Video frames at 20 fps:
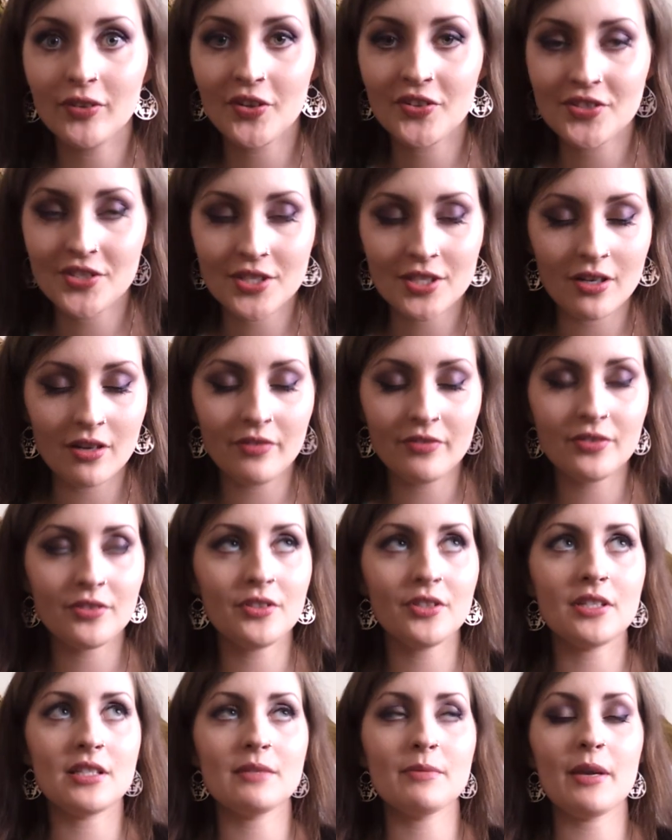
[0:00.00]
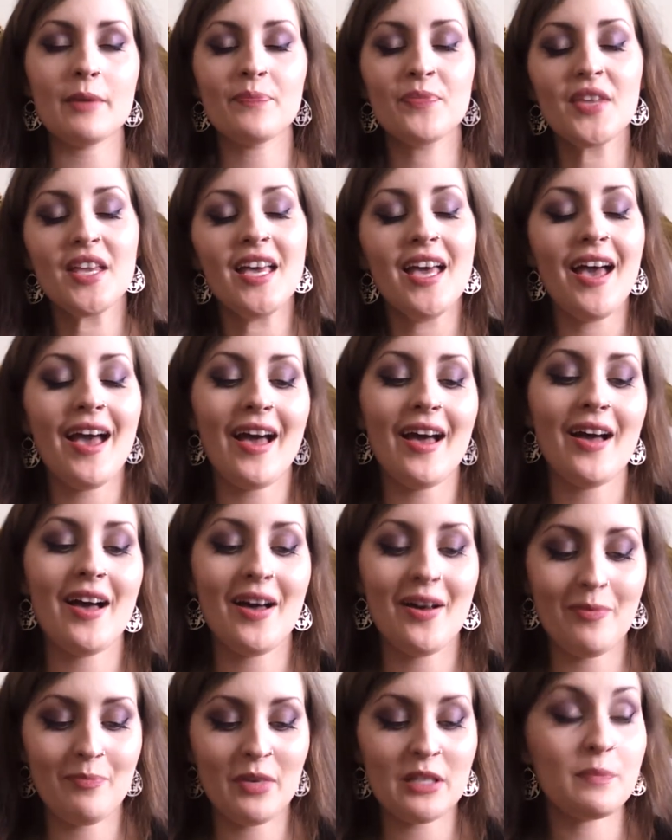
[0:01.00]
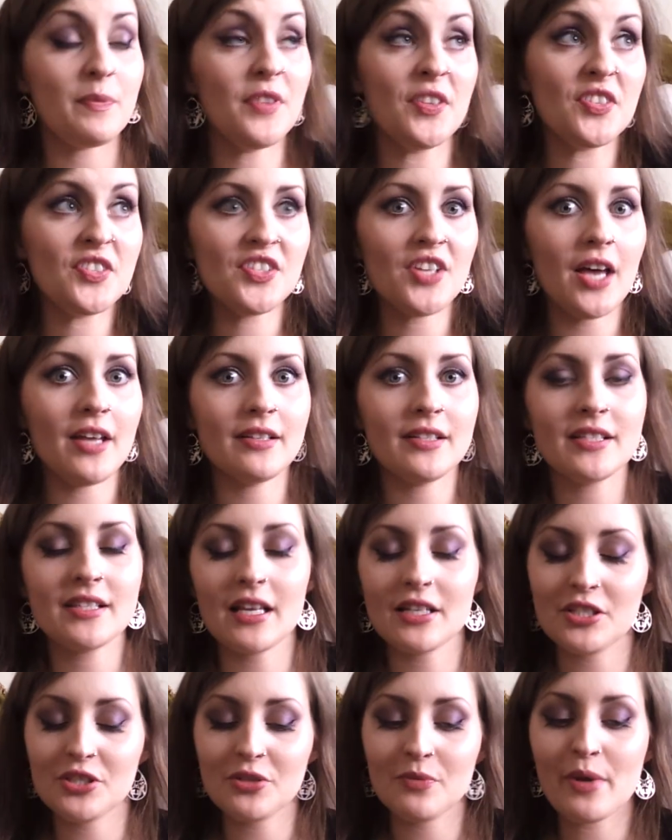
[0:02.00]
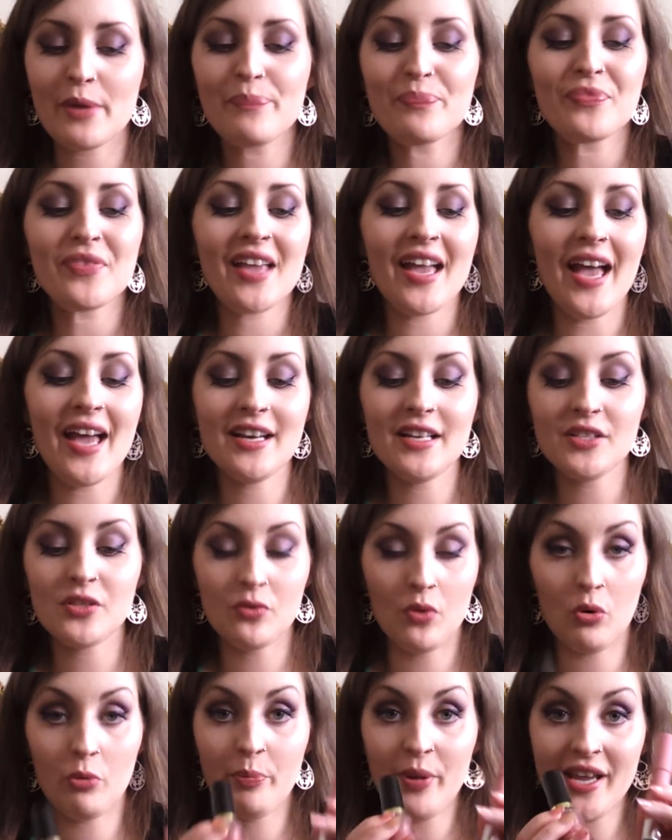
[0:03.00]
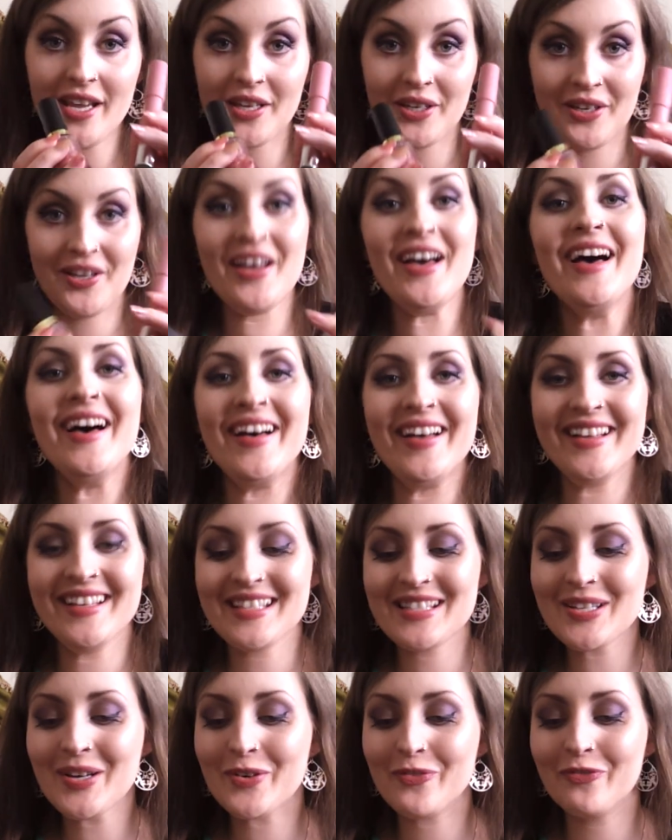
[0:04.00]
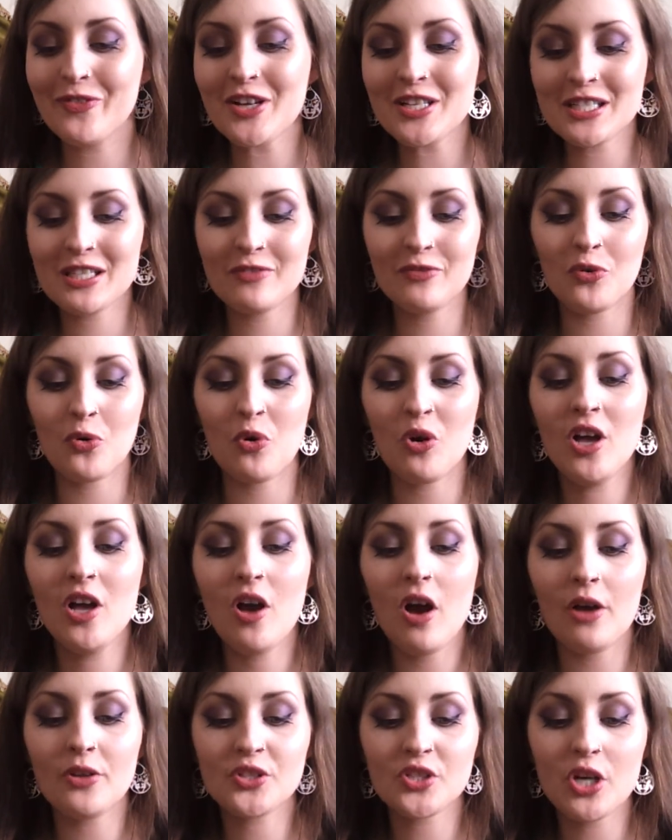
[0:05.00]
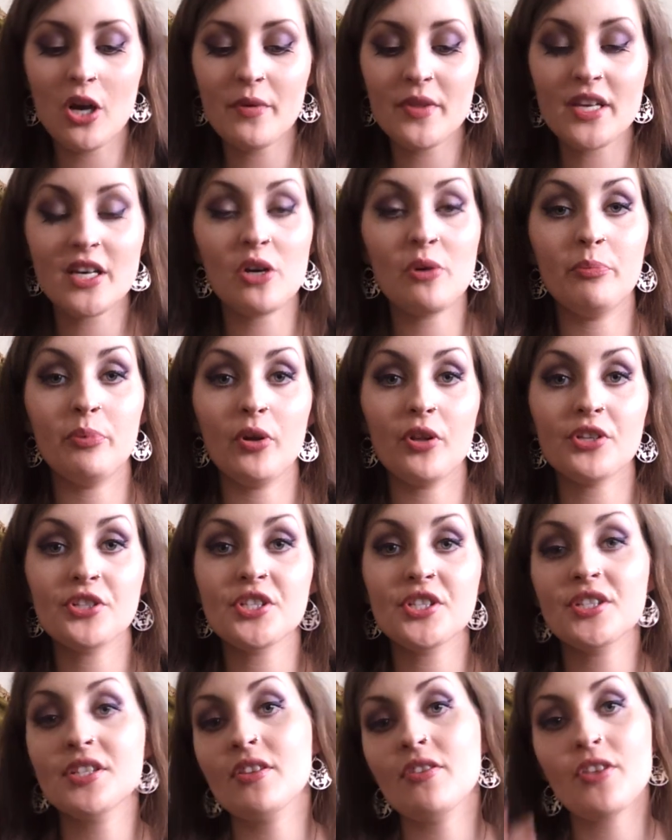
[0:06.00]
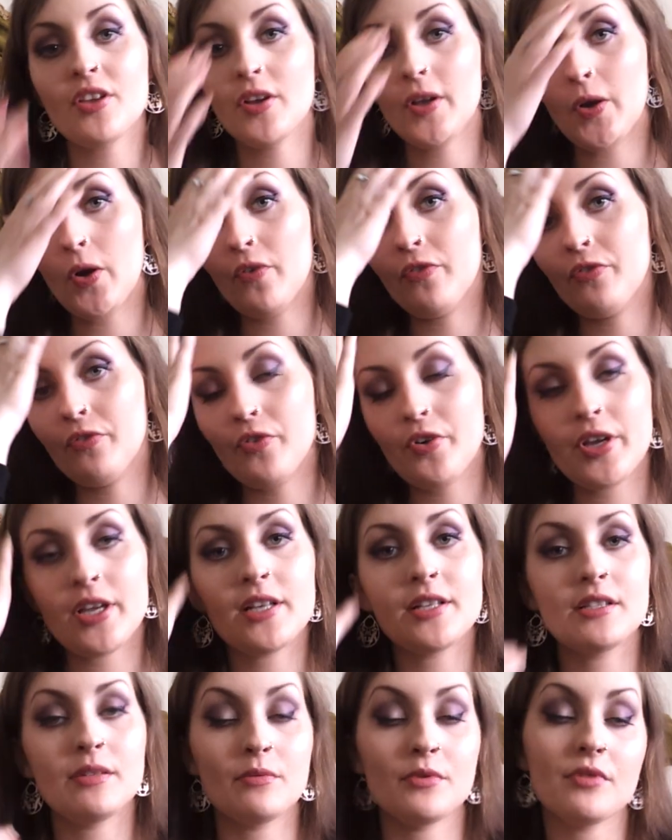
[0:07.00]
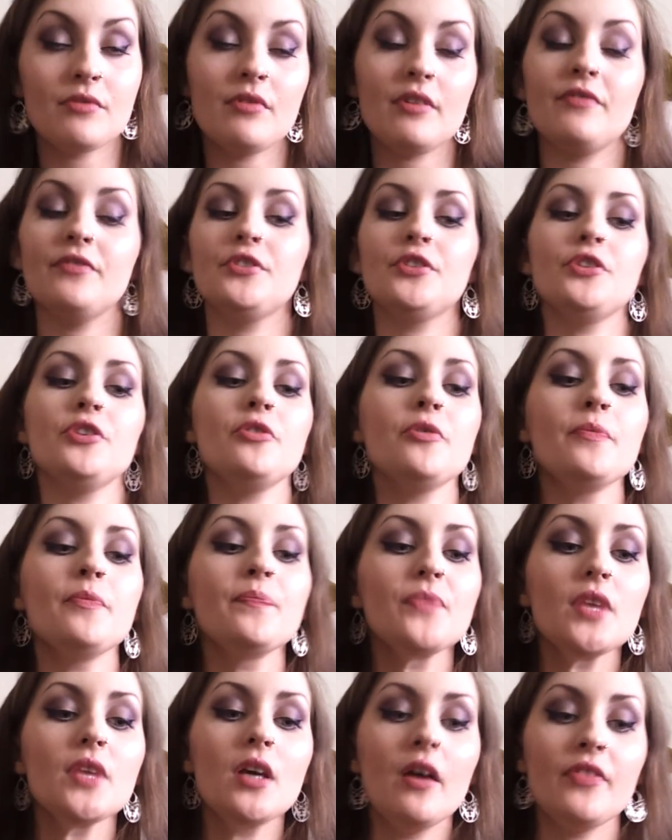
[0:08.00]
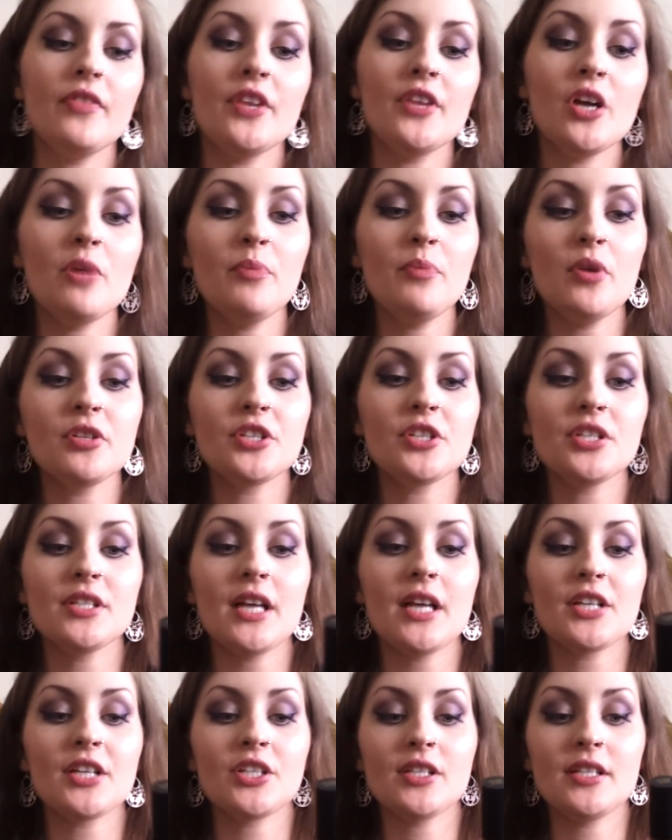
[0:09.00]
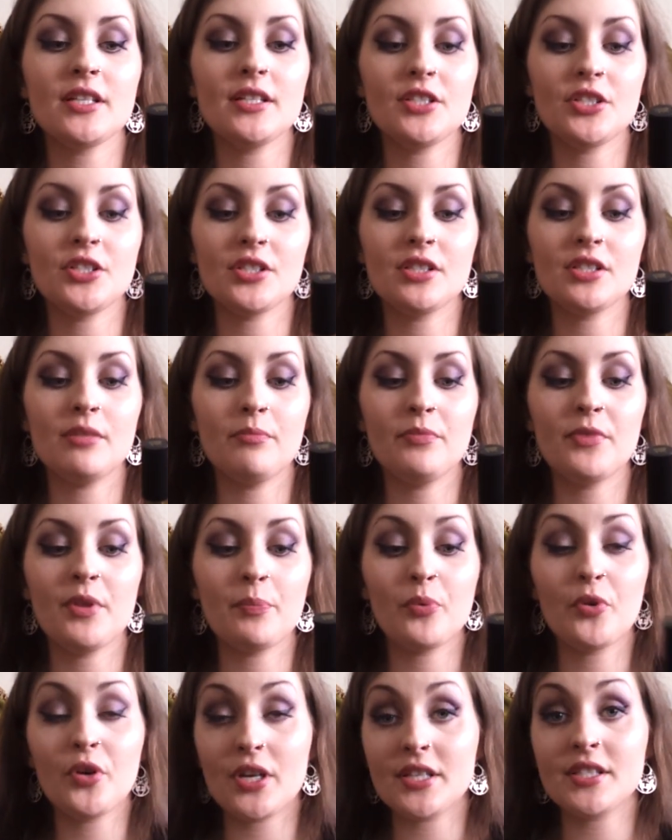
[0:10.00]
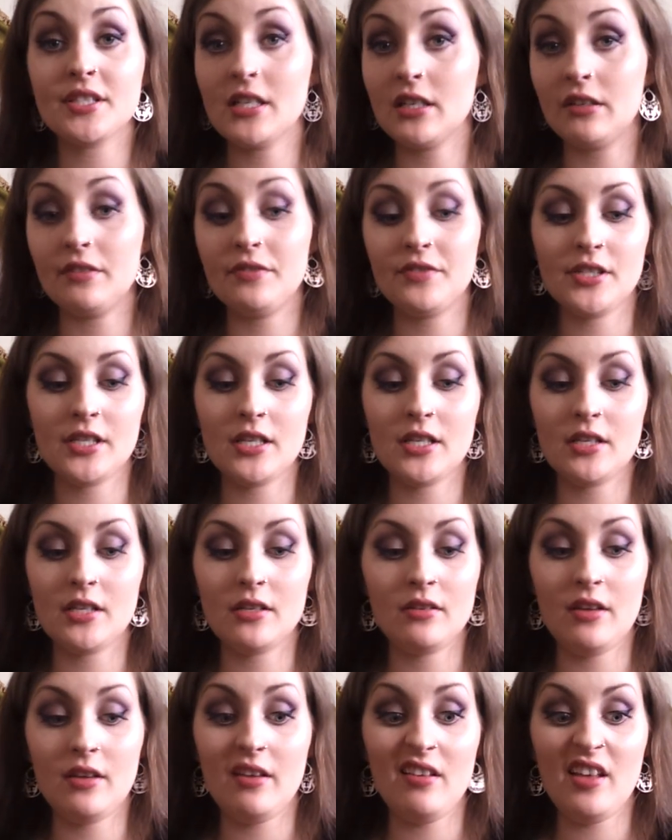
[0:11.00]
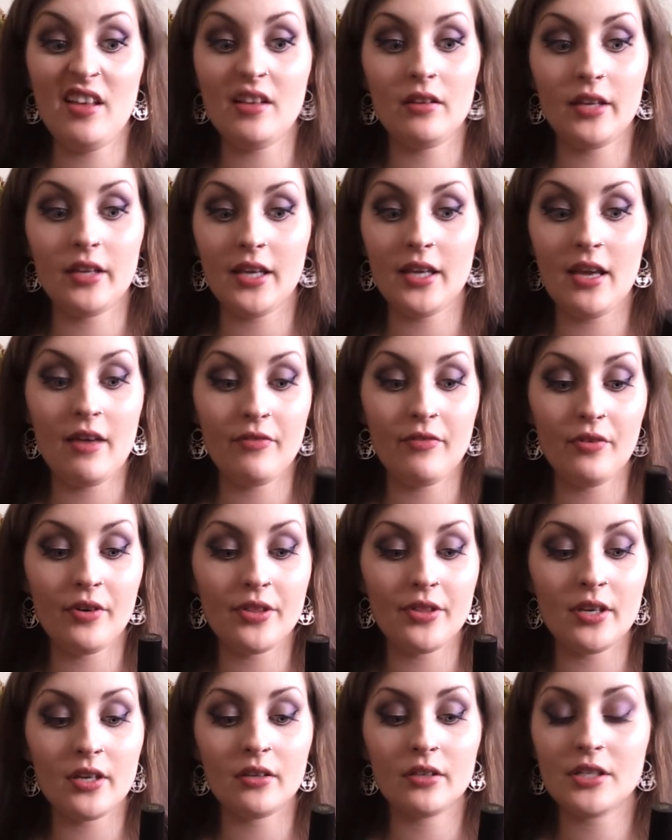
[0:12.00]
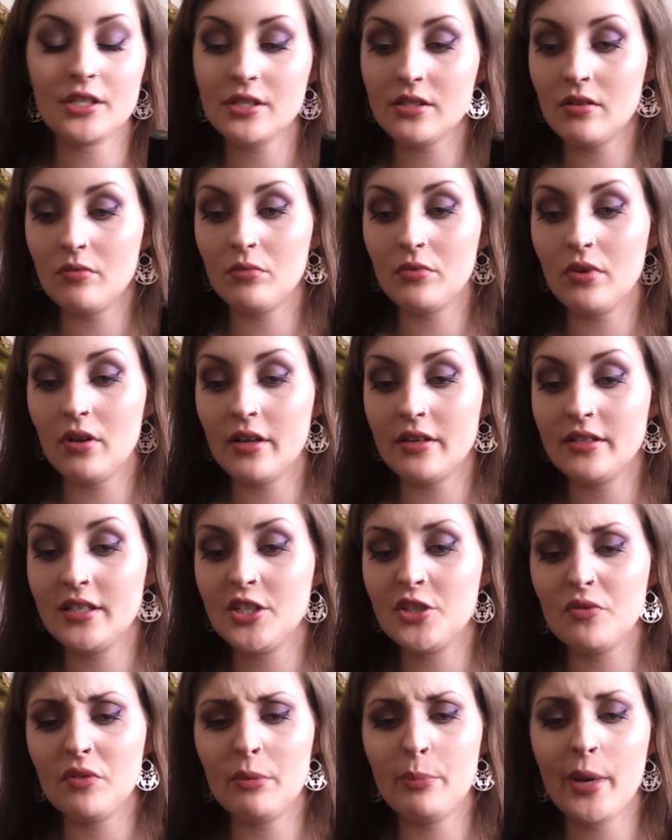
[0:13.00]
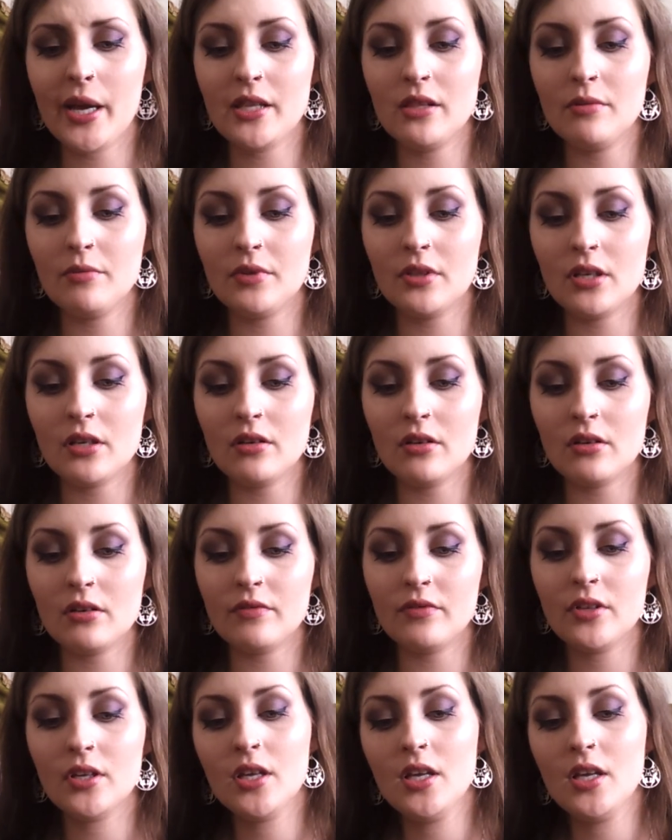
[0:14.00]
stuff. Good to see. It must be the sun, it's getting to me. And it's all pink. So first of all, I'll start with the nail polish. This is the thing I got free because it was 3 for $2. The nail polish is actually just the prettiest thing I've seen like ever, I think. And it's, I need to repaint them. They're kind of,